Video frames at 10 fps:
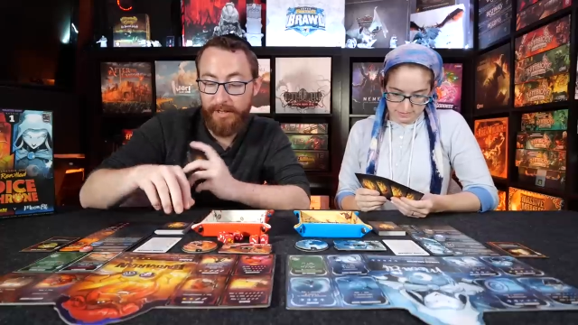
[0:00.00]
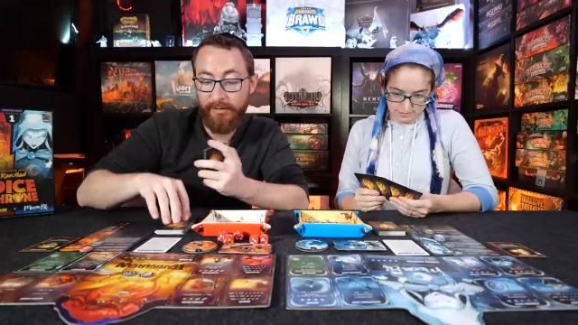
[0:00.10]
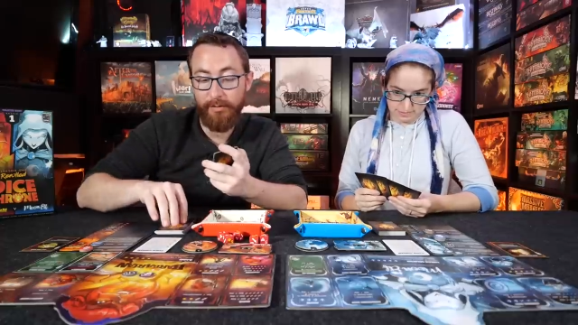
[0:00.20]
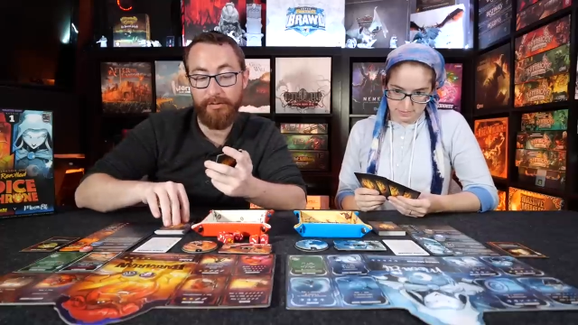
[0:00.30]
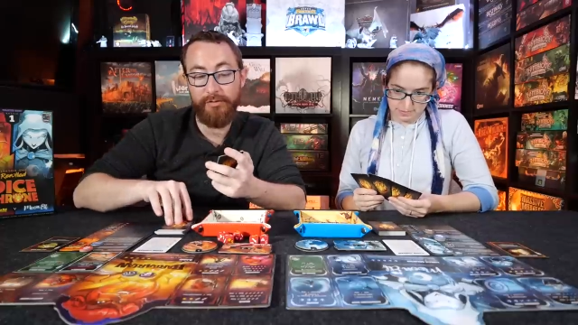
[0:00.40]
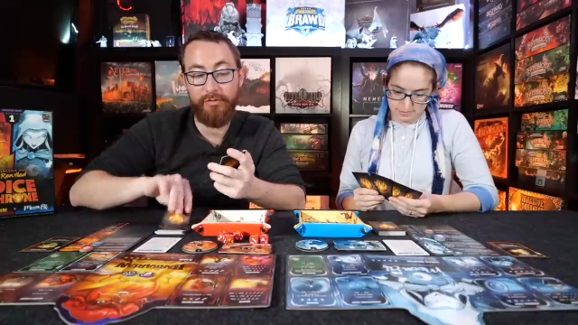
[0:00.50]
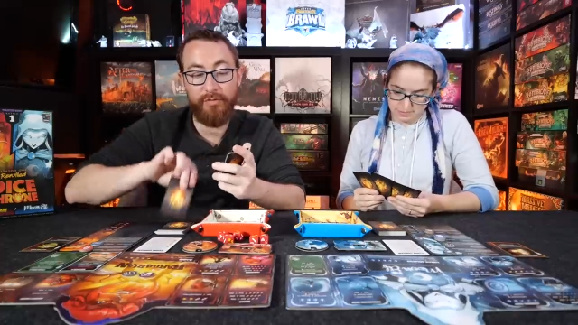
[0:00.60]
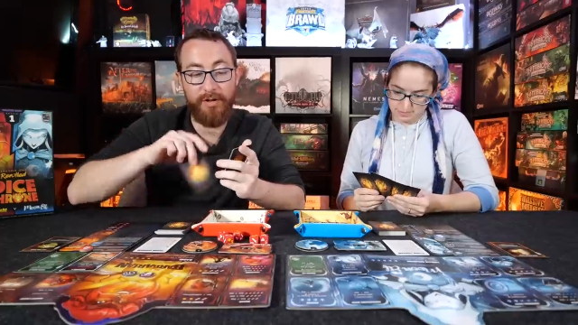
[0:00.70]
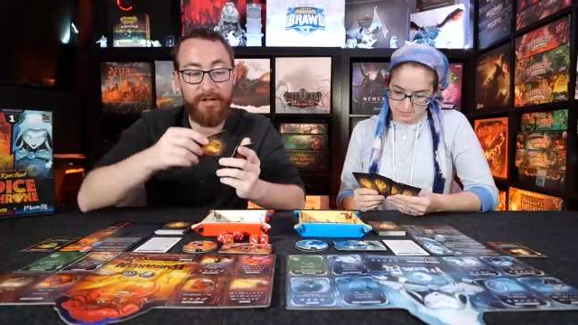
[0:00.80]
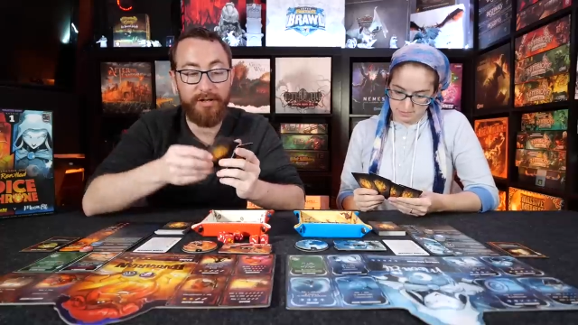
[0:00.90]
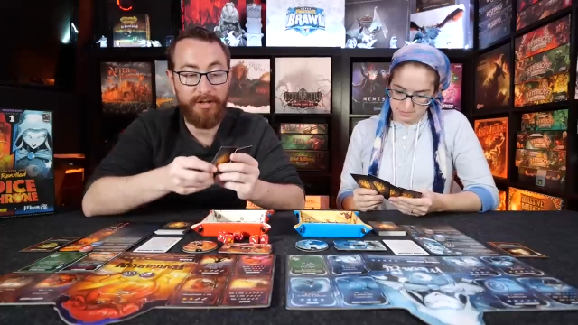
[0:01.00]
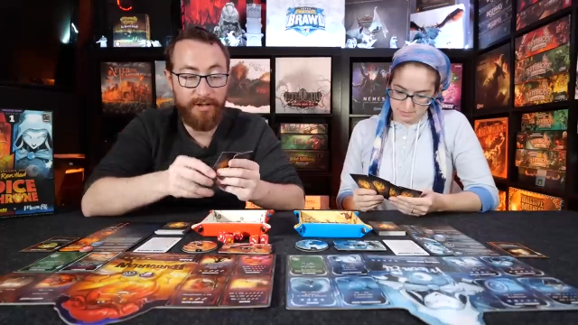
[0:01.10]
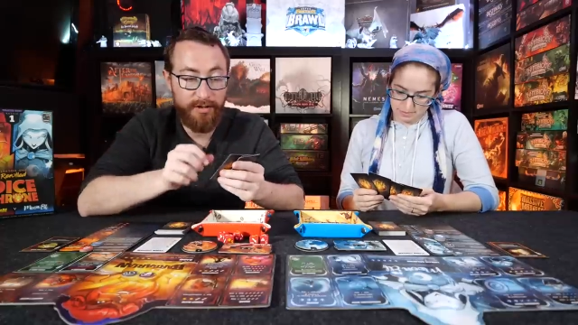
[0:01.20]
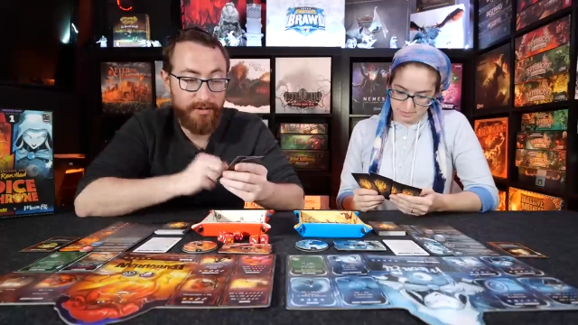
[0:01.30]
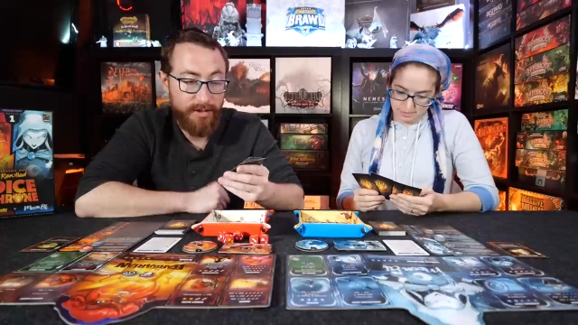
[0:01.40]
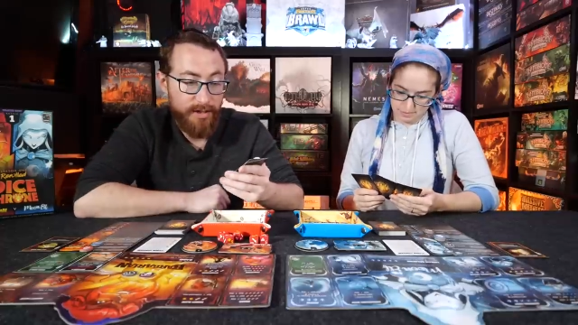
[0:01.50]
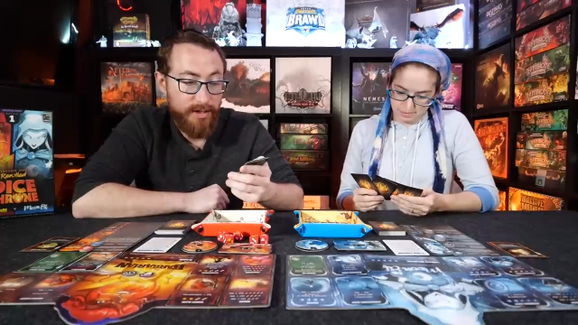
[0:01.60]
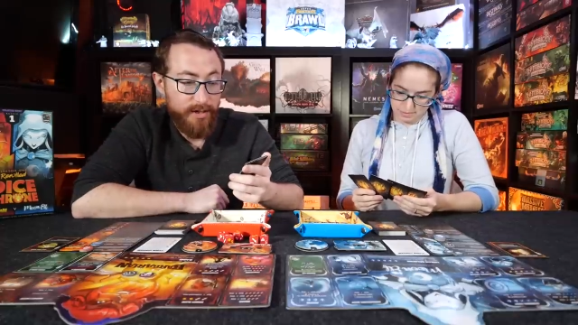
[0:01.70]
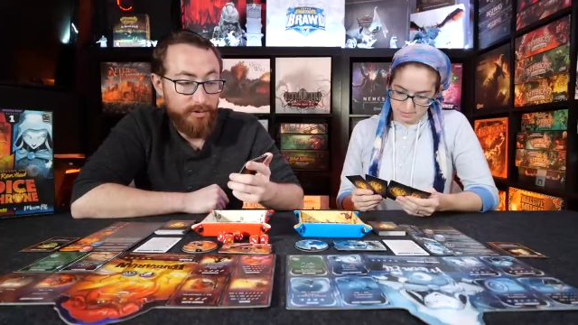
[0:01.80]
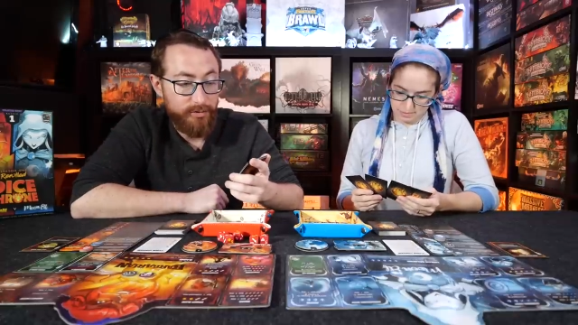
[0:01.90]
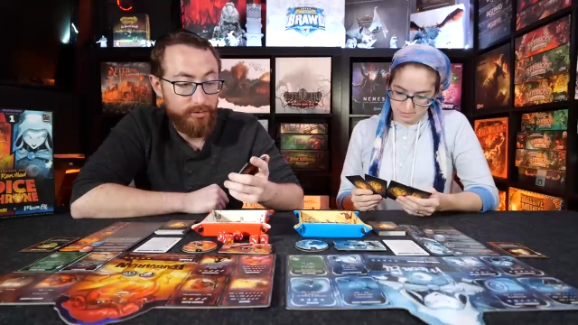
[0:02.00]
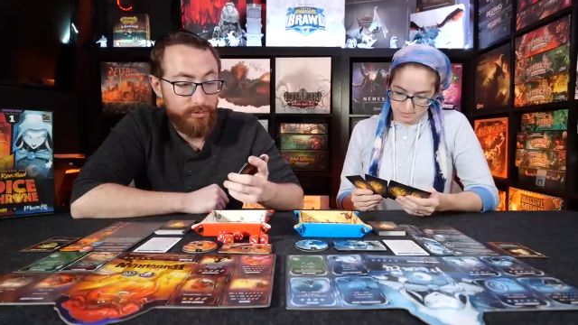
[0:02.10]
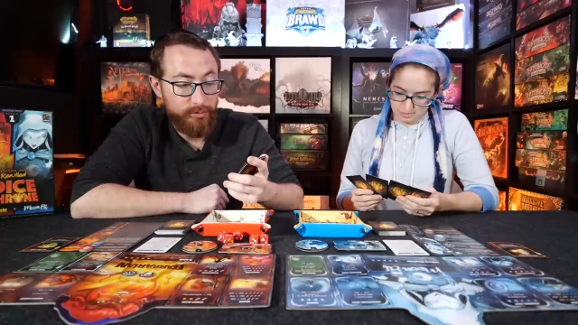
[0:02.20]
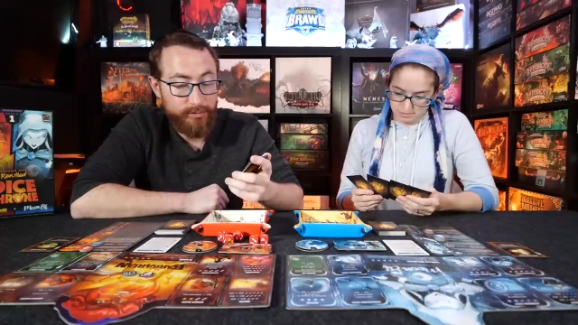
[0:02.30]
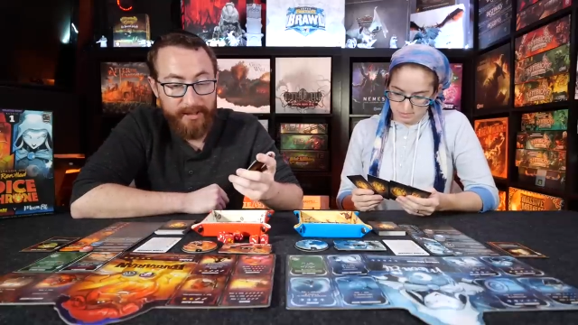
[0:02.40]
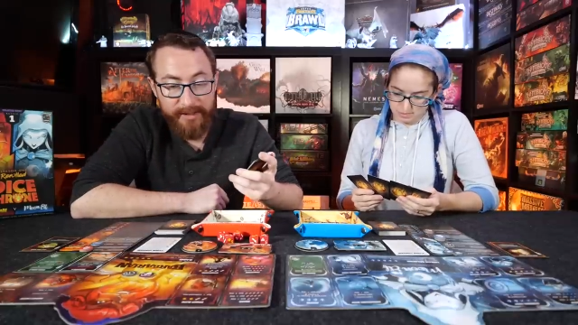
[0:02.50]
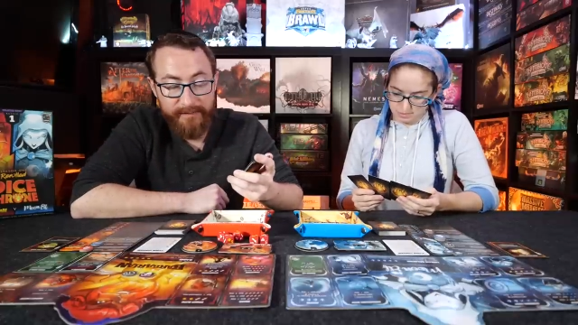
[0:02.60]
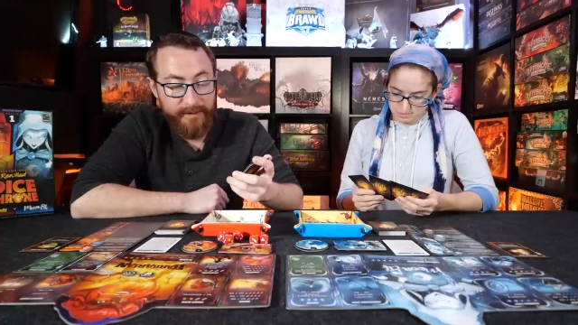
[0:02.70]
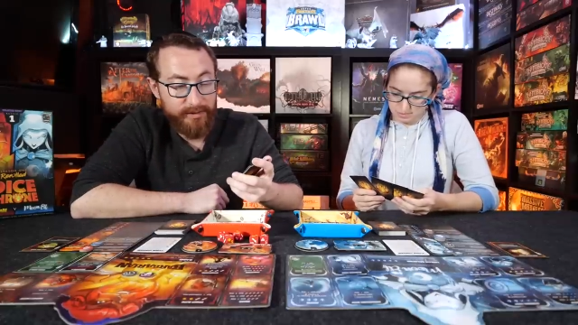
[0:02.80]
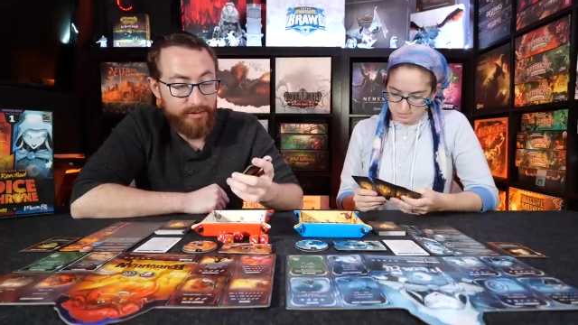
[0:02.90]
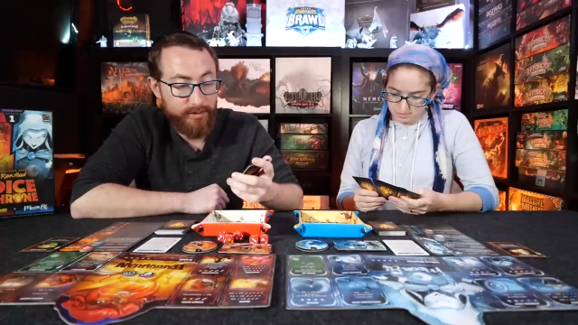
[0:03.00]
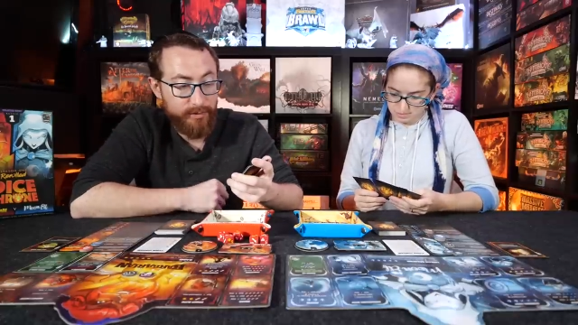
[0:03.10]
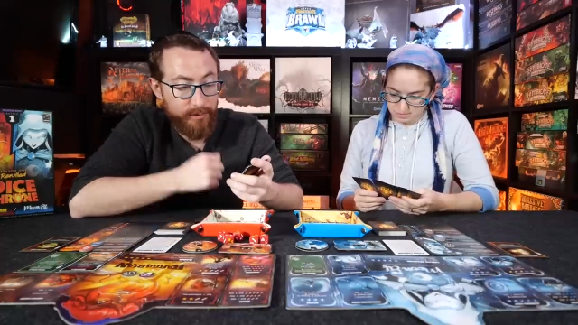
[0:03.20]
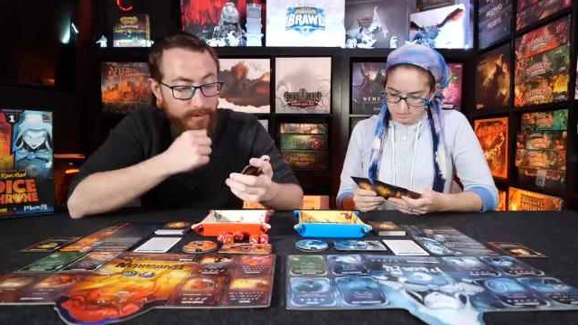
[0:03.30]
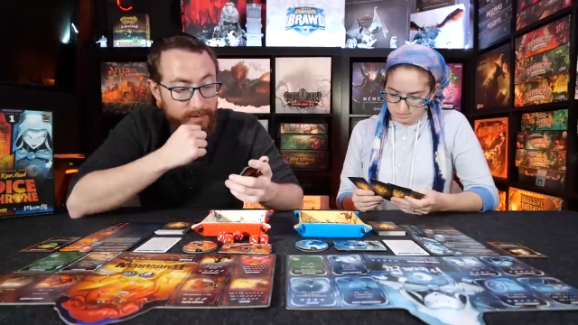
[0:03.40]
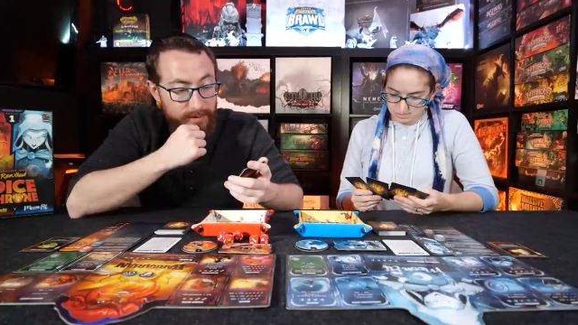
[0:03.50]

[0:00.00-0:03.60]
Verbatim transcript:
Speaker 1: I'm going to draw a card. Ooh, that's fun too.